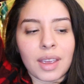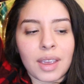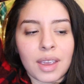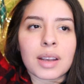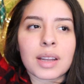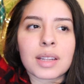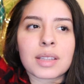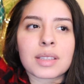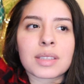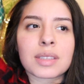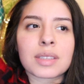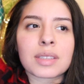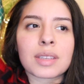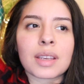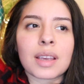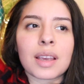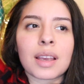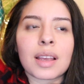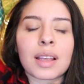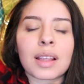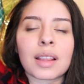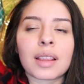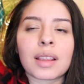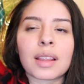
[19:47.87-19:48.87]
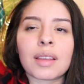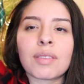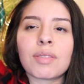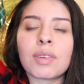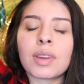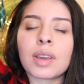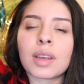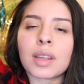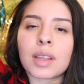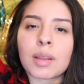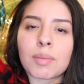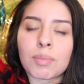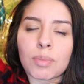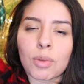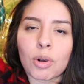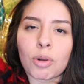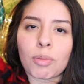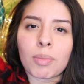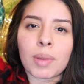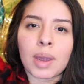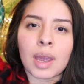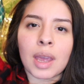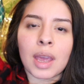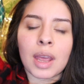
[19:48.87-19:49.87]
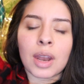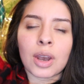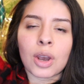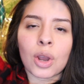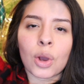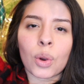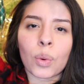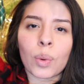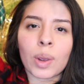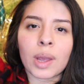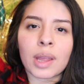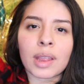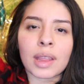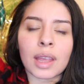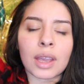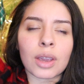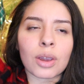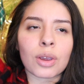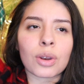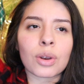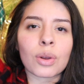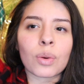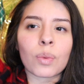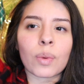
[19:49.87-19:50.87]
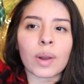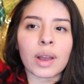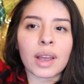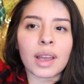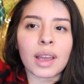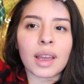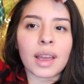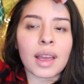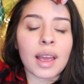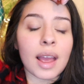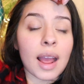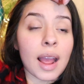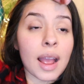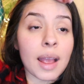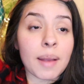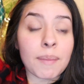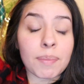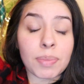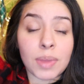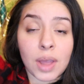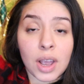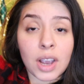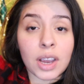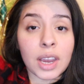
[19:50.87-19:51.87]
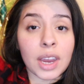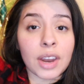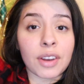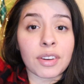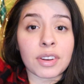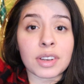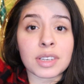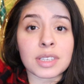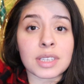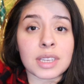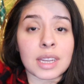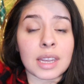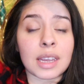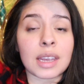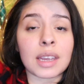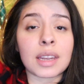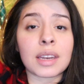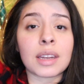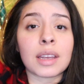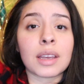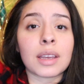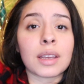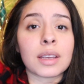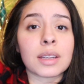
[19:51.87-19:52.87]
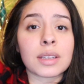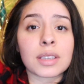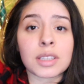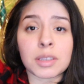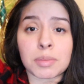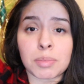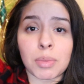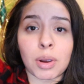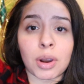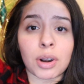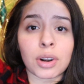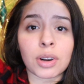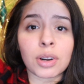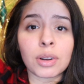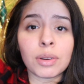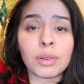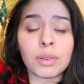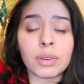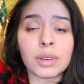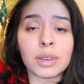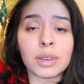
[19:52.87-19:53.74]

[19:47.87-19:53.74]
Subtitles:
It's living in the moment and knowing that, you know what, I am not guaranteed tomorrow.